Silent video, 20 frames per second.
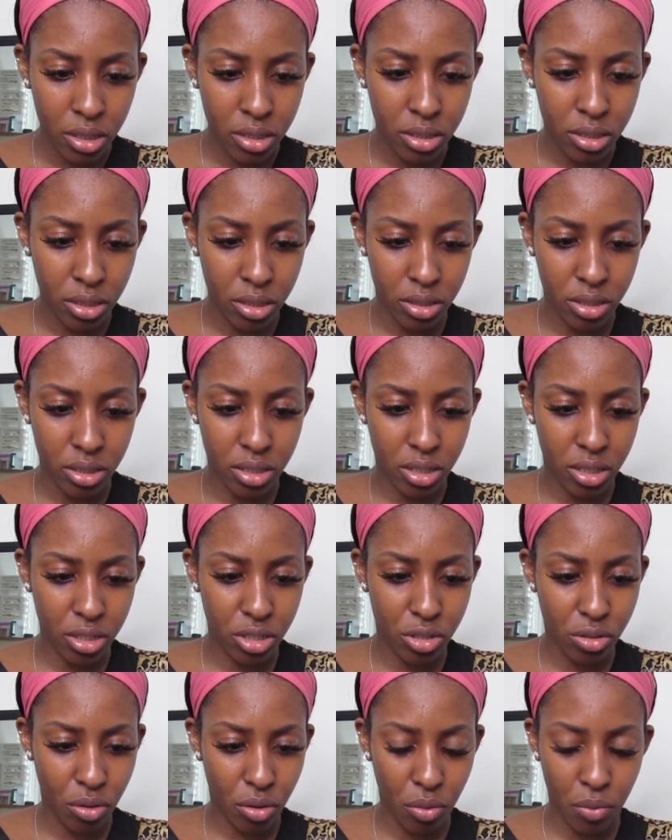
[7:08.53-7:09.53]
to just
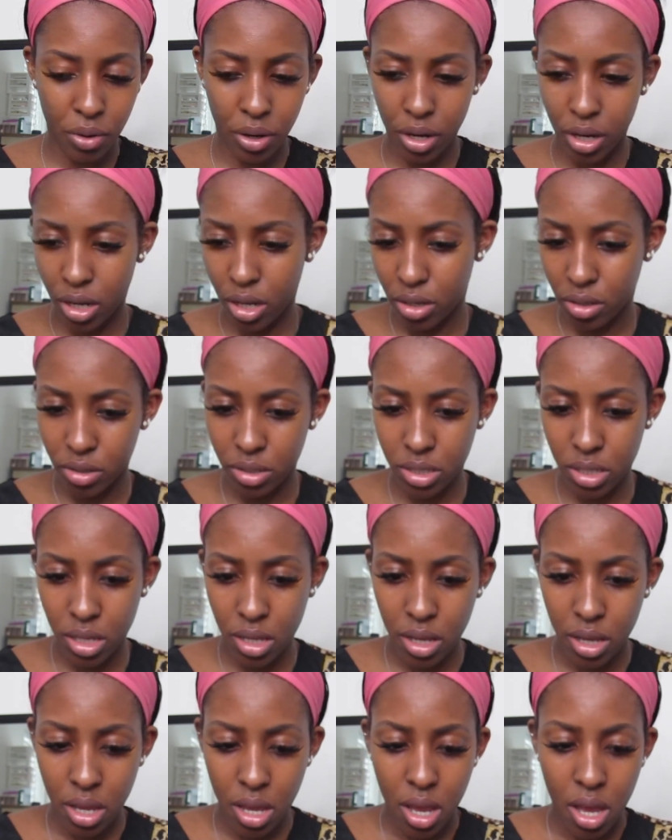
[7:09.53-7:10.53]
control where it goes.
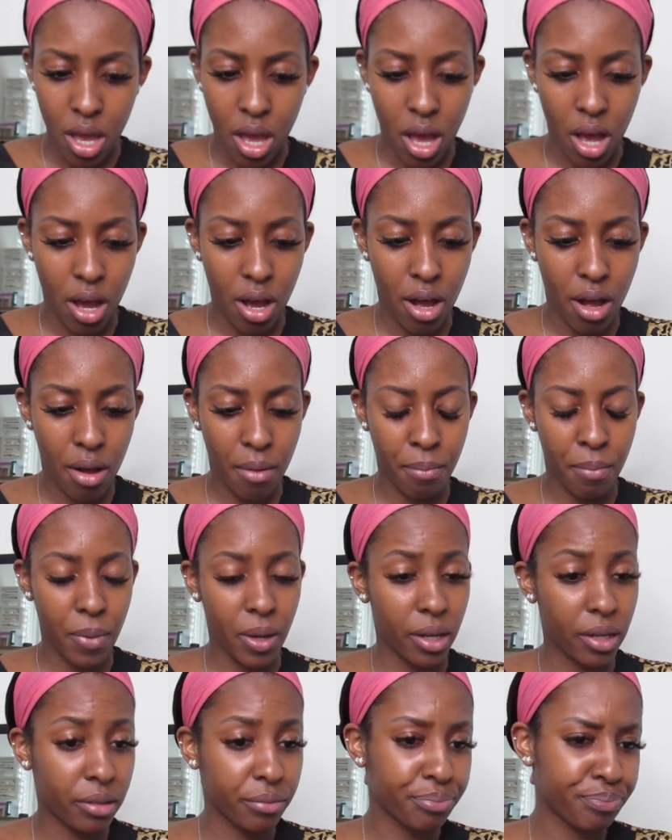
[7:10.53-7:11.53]

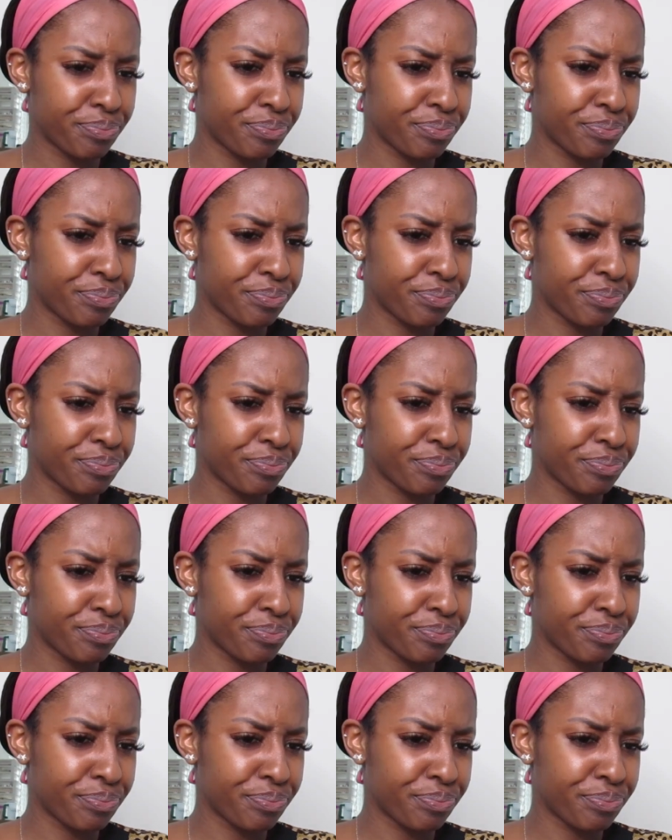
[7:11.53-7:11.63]
But